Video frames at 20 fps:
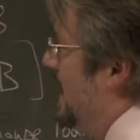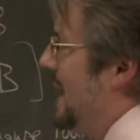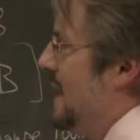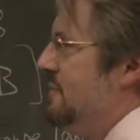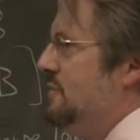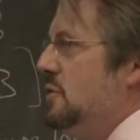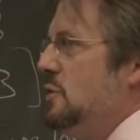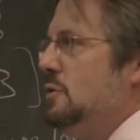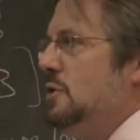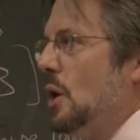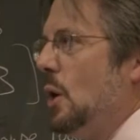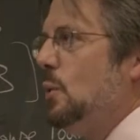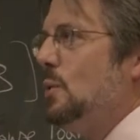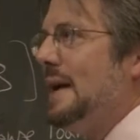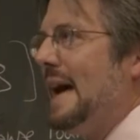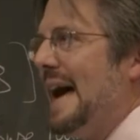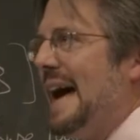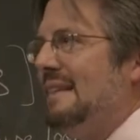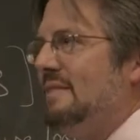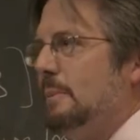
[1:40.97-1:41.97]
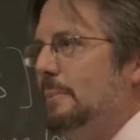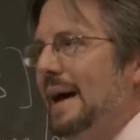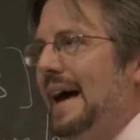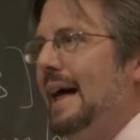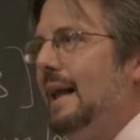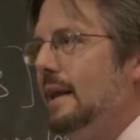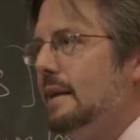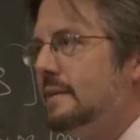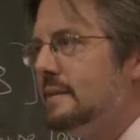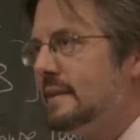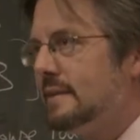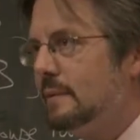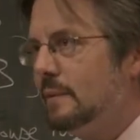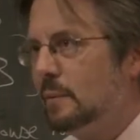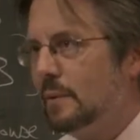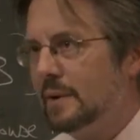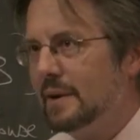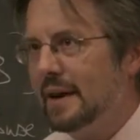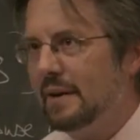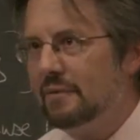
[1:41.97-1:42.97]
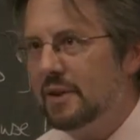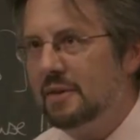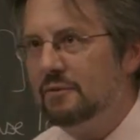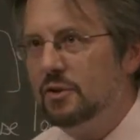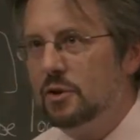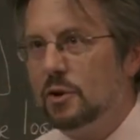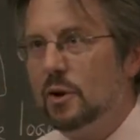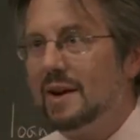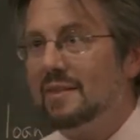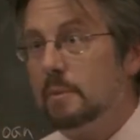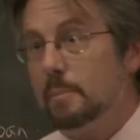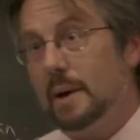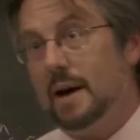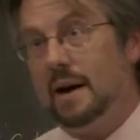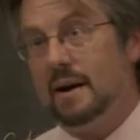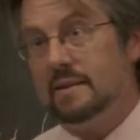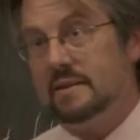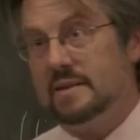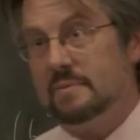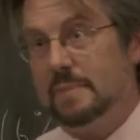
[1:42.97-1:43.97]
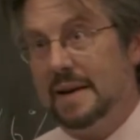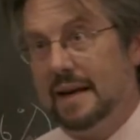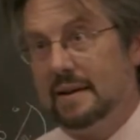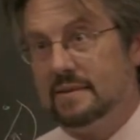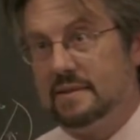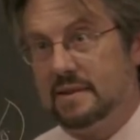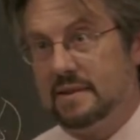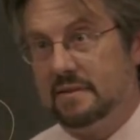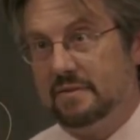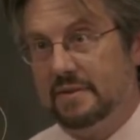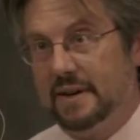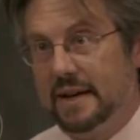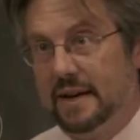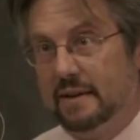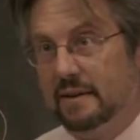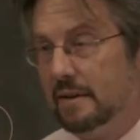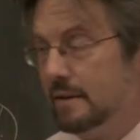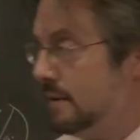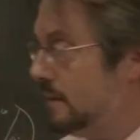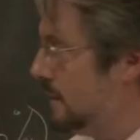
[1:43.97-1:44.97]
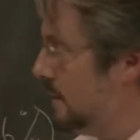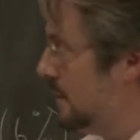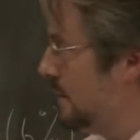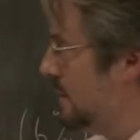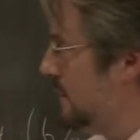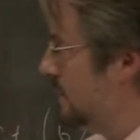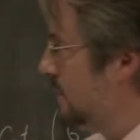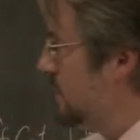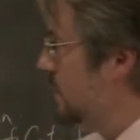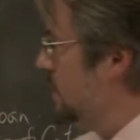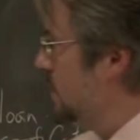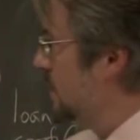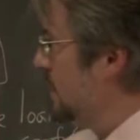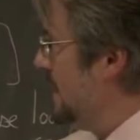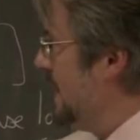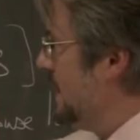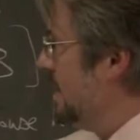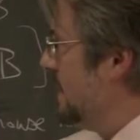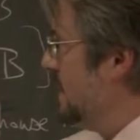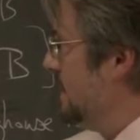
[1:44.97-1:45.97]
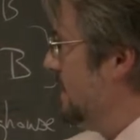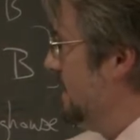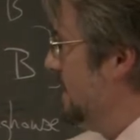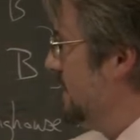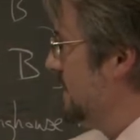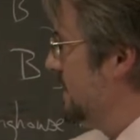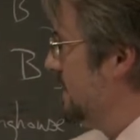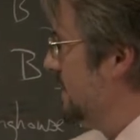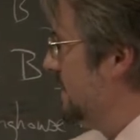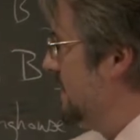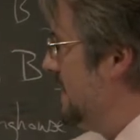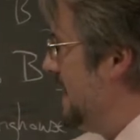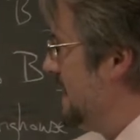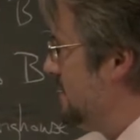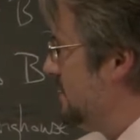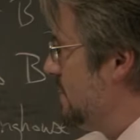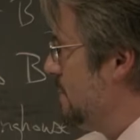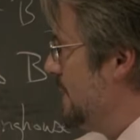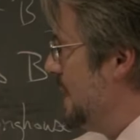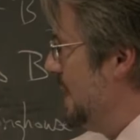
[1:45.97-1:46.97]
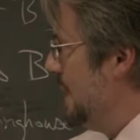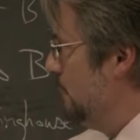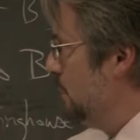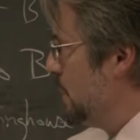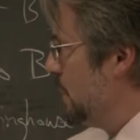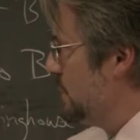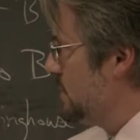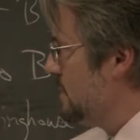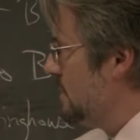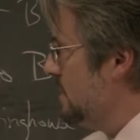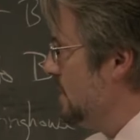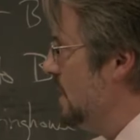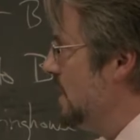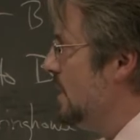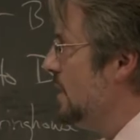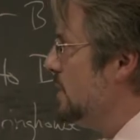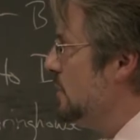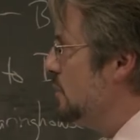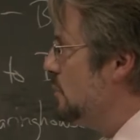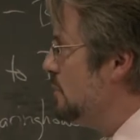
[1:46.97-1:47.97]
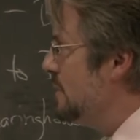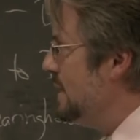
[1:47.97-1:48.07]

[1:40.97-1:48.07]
if you don't have a balance, if, if you don't have a positive balance at the Fed, so you're like this net from A person, you